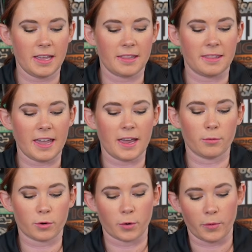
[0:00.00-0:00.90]

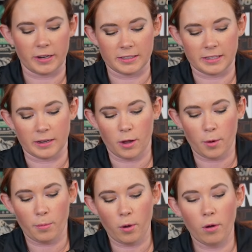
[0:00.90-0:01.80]
Then we're going to
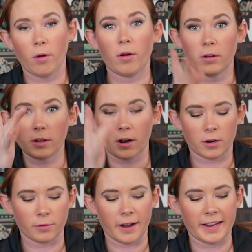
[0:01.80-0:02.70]
pull
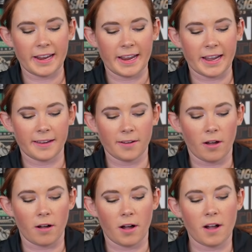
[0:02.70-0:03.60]
our right hand
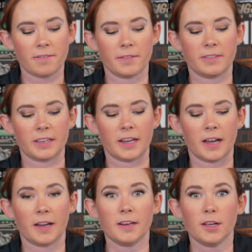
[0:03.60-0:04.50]
off of the
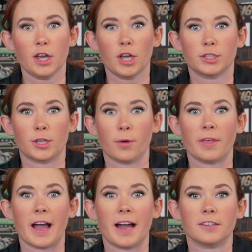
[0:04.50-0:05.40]
gun so
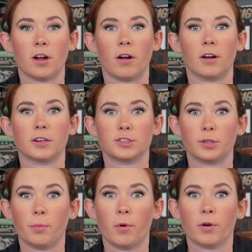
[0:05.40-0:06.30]
that our
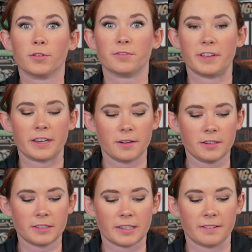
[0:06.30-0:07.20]
support
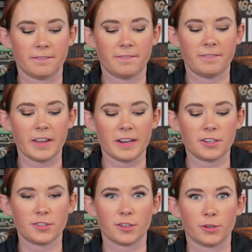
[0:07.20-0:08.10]
fingers can
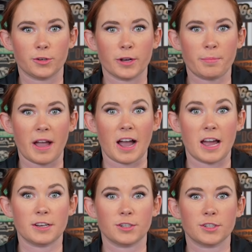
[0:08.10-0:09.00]
finish their grip
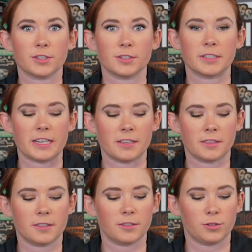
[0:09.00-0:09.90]

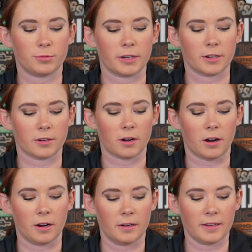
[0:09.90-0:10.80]
underneath the trigger
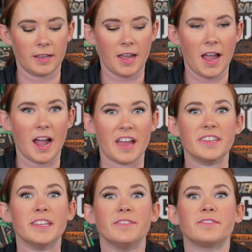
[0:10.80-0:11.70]
guard.
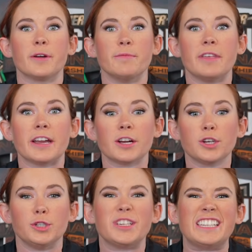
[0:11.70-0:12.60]
And then from
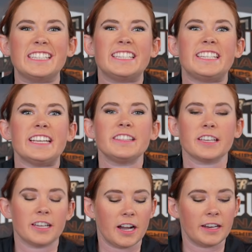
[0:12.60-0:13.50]
there, you can seat
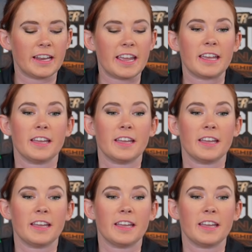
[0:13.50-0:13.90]
the gun